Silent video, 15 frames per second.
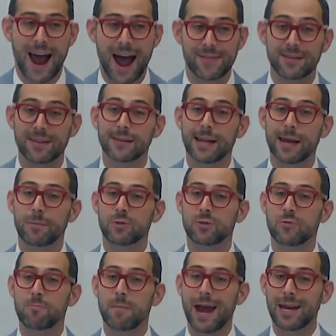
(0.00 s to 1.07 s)
and the
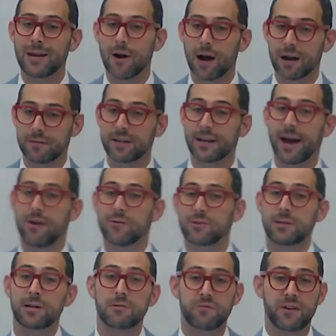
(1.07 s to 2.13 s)
dilemmas you may not have
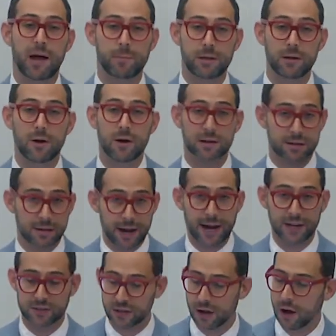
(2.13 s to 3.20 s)
encountered in a family law
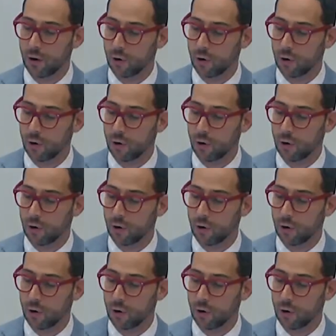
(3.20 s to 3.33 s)
class